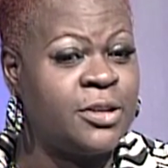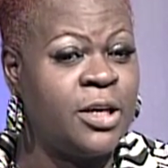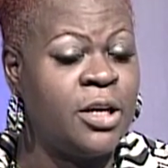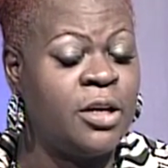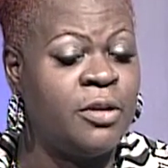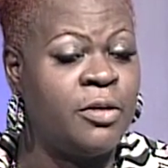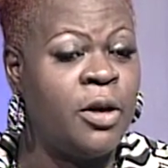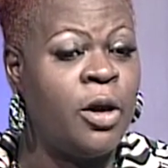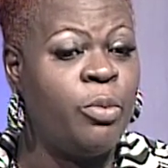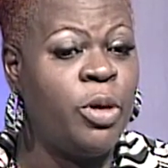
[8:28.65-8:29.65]
think of the
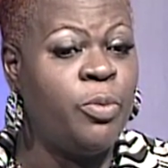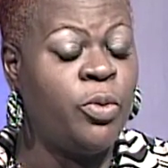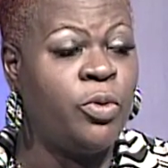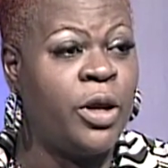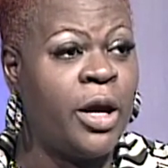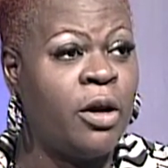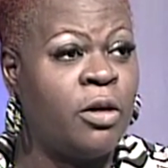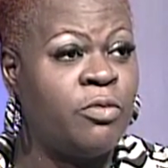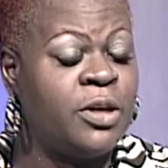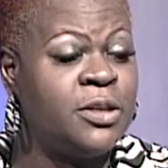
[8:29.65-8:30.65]
people that are
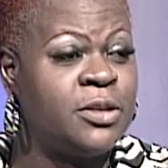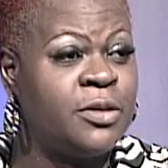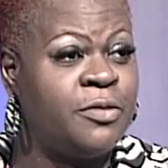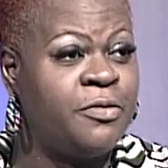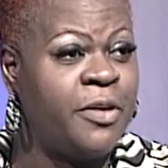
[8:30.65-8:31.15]
raising